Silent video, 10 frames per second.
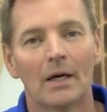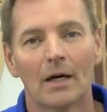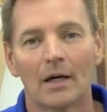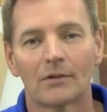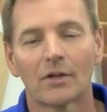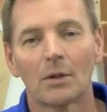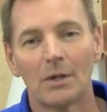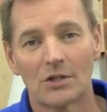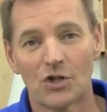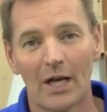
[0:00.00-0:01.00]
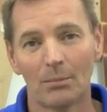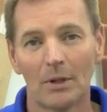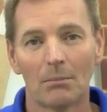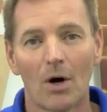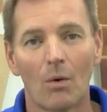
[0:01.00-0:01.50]
It's going to be a
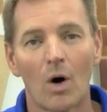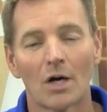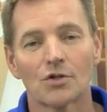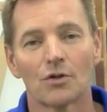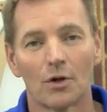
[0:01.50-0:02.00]
Champion ball washer.